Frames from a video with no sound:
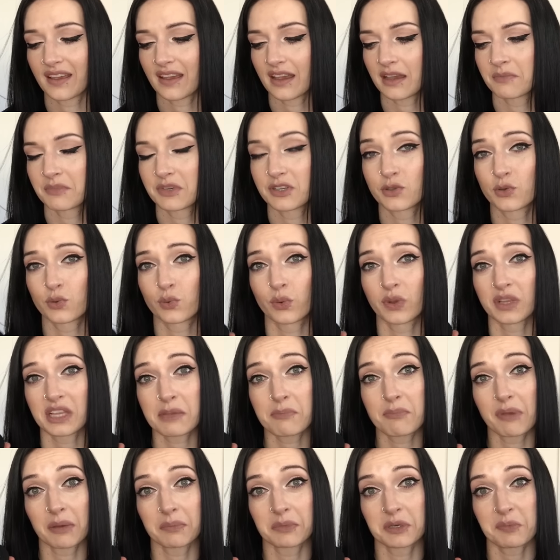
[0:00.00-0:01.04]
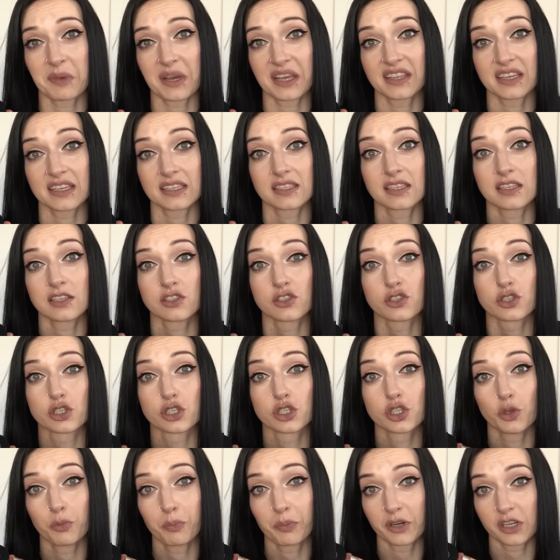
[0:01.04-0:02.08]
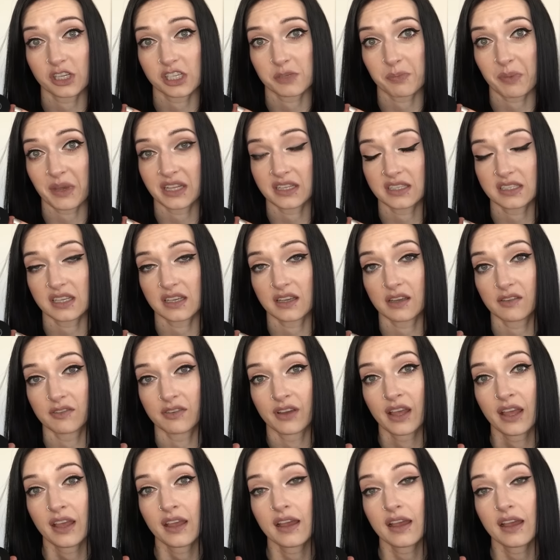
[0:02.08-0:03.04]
I'm just really bummed about this. These are super expensive.